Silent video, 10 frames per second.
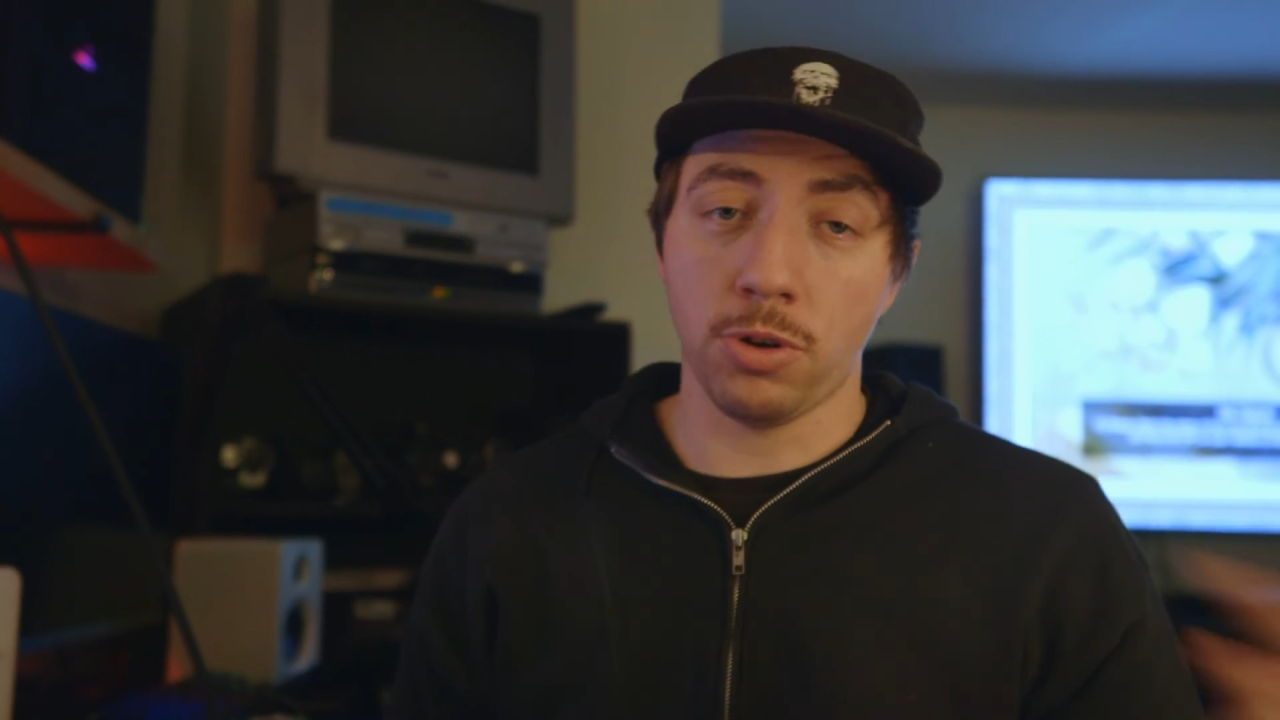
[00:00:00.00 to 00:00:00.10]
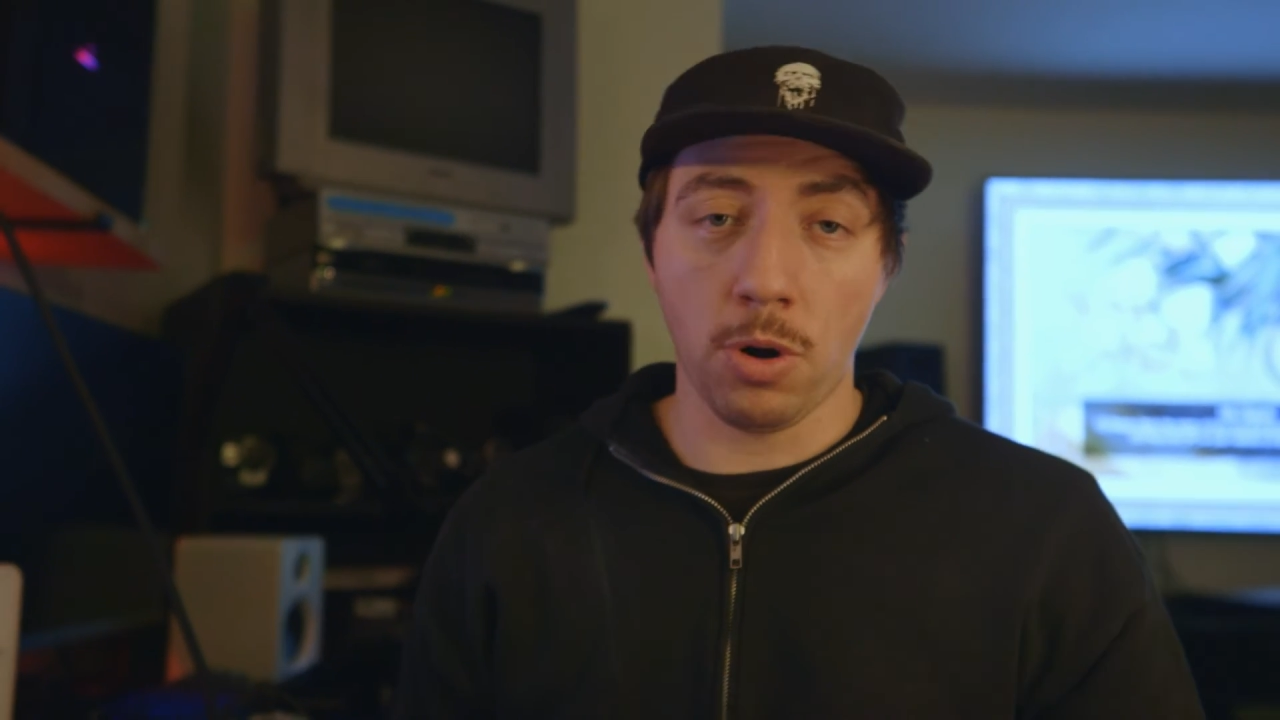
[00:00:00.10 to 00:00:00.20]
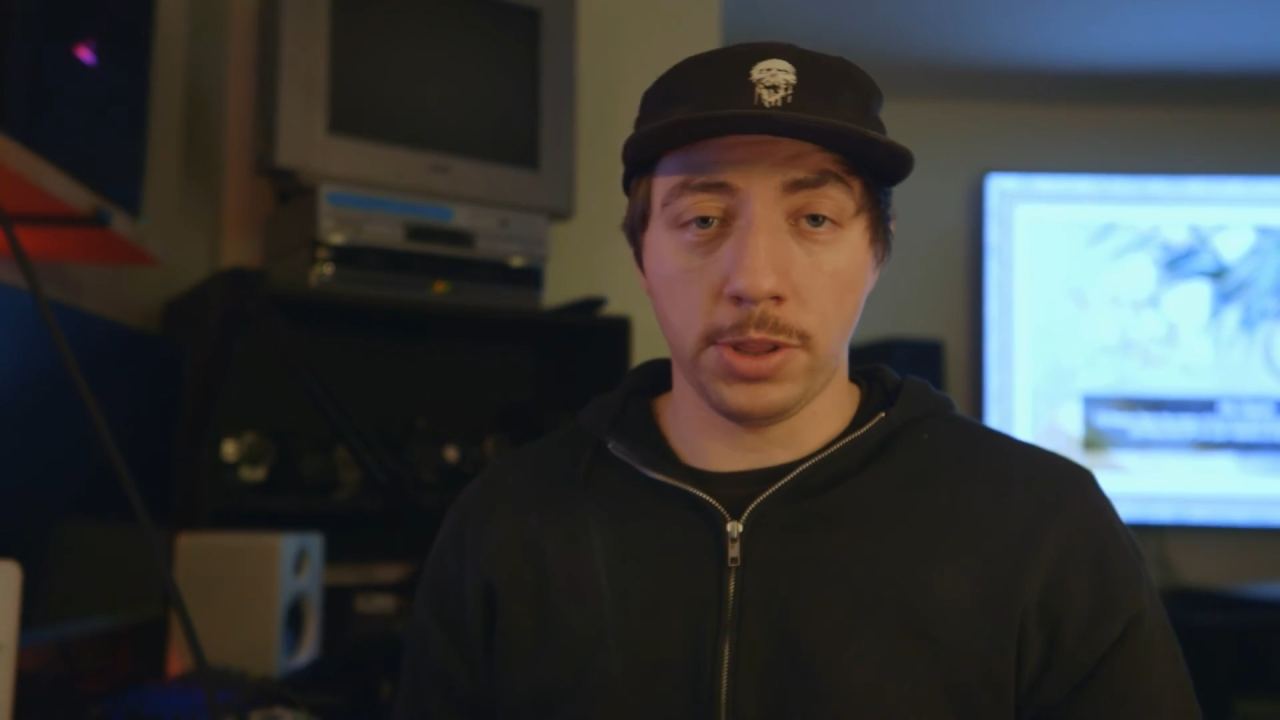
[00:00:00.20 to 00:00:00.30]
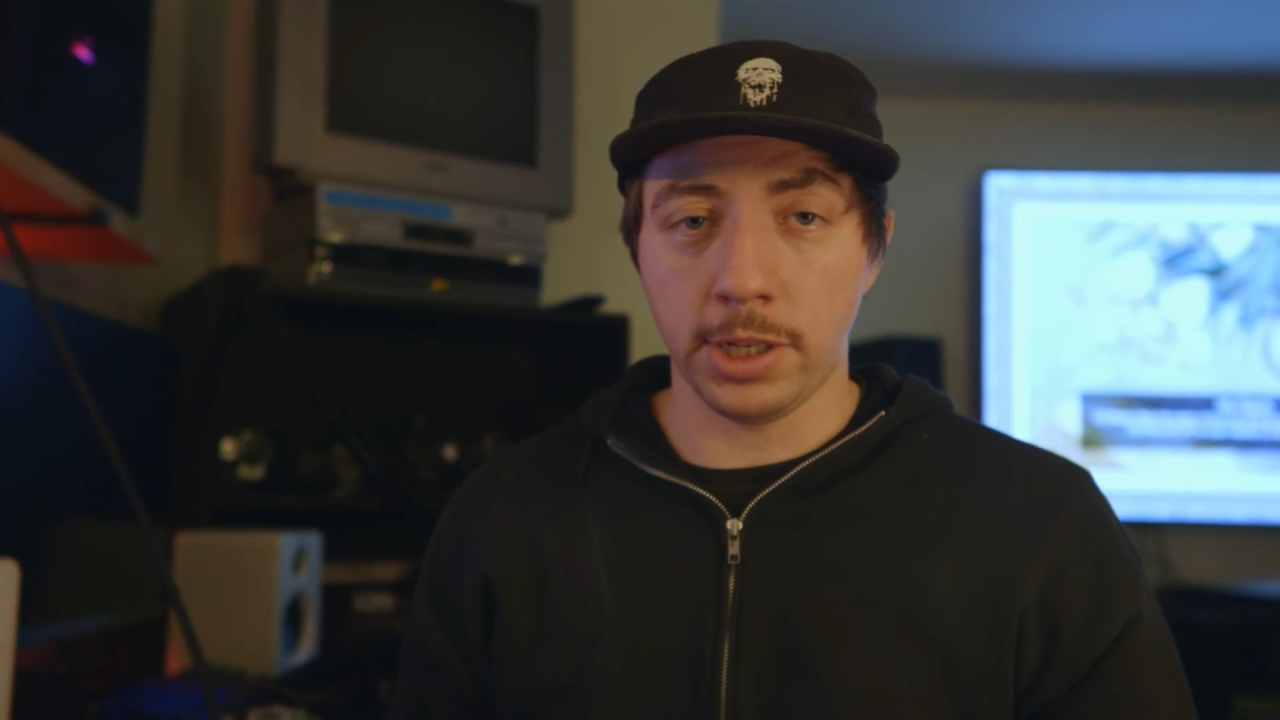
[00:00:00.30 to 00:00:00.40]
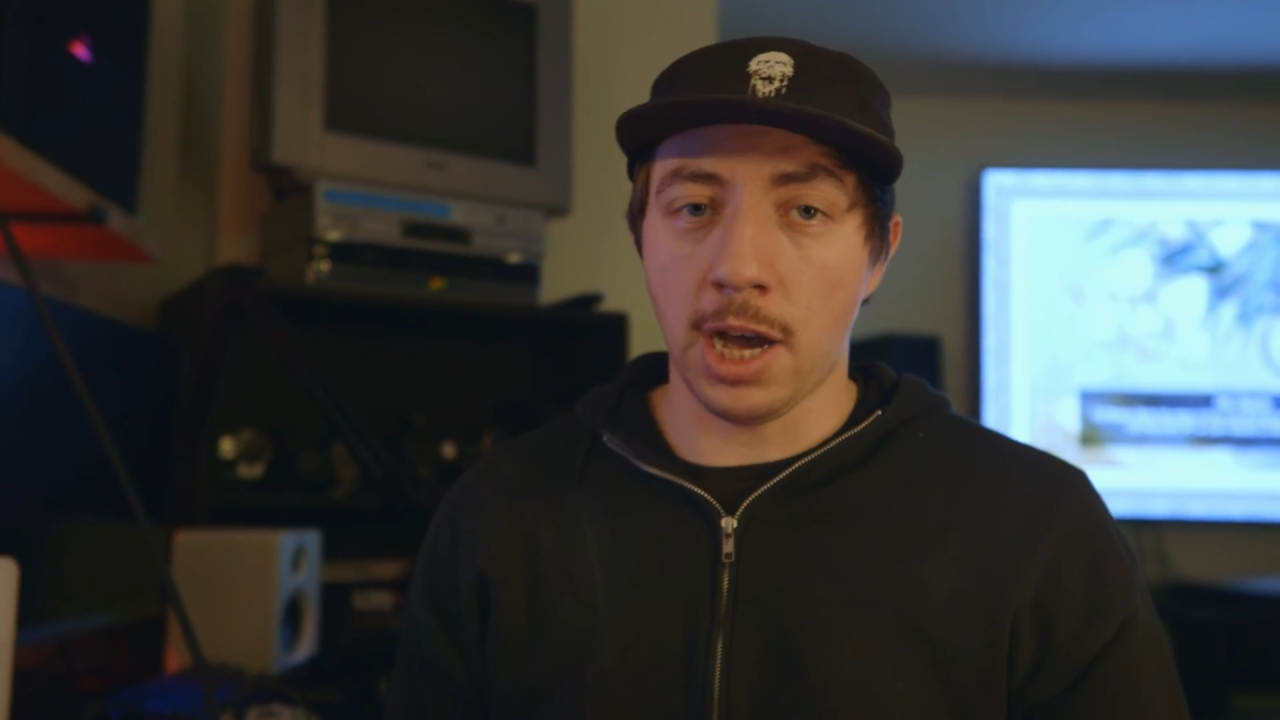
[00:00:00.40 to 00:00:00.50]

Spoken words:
throw it in the